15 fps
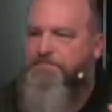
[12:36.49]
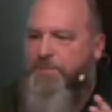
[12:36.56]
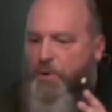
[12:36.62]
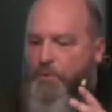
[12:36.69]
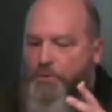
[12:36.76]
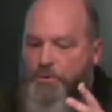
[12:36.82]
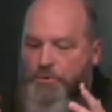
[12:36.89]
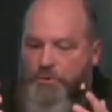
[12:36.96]

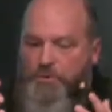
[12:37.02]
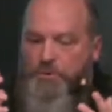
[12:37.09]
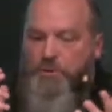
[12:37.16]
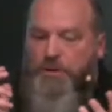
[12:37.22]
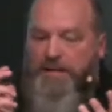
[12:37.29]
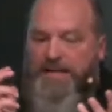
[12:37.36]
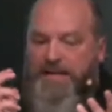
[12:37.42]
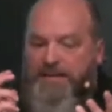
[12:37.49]
No,
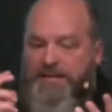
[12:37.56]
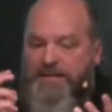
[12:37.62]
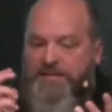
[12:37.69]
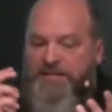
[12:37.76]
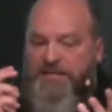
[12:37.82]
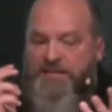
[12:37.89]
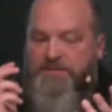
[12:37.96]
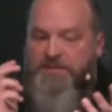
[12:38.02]
it
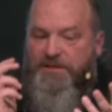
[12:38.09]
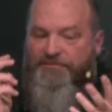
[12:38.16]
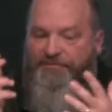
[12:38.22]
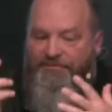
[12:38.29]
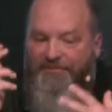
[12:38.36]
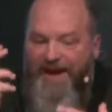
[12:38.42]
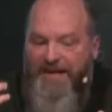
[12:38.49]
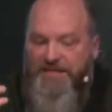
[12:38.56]
is the
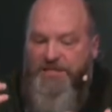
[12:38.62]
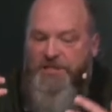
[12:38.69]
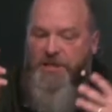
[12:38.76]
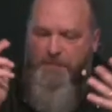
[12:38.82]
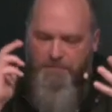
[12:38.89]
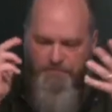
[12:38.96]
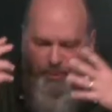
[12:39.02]
face.